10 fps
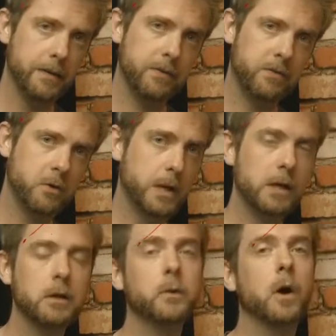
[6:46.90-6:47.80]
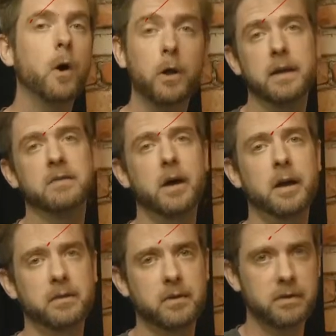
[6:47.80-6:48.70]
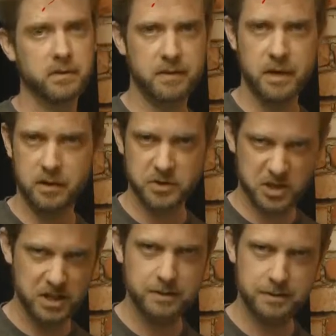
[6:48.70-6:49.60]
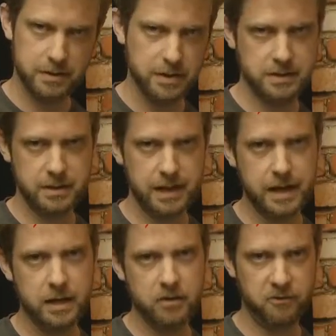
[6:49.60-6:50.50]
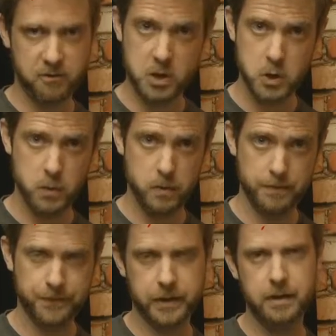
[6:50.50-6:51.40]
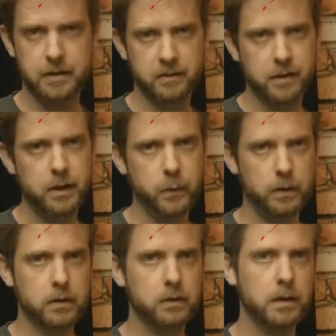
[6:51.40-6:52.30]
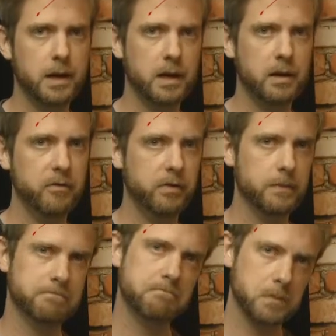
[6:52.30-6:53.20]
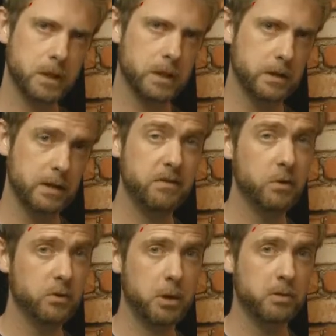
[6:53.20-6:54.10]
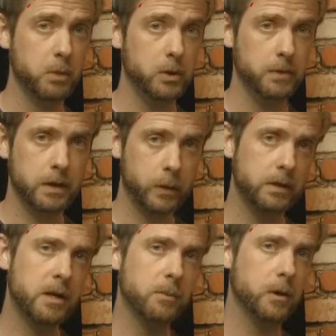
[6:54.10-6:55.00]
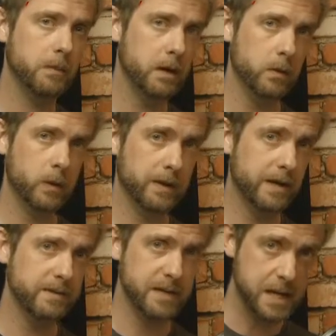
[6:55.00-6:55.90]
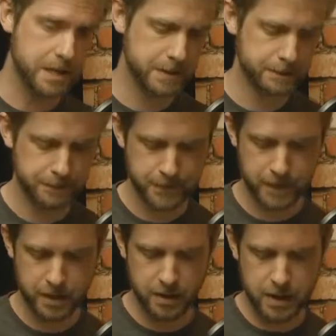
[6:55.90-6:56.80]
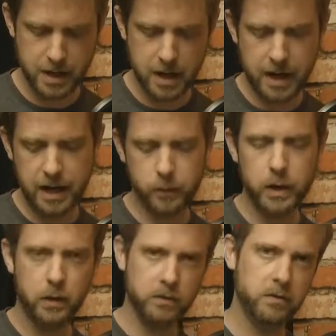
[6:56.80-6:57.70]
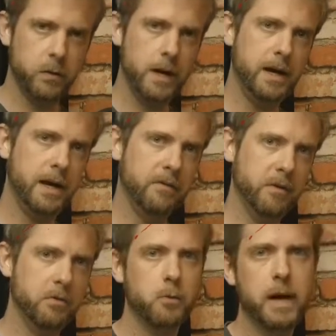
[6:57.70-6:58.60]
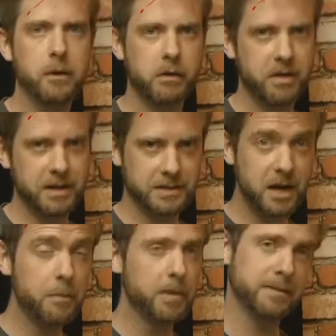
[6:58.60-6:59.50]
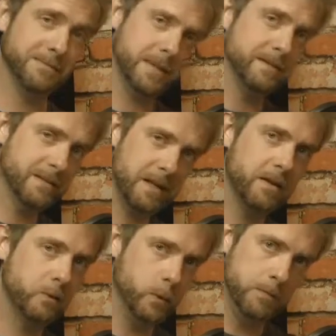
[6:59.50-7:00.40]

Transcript: to include all exotics instead of just a select few. So that will go live as soon as possible, and we'll keep you updated when that's in. And we also have, just to round things up, and I said this would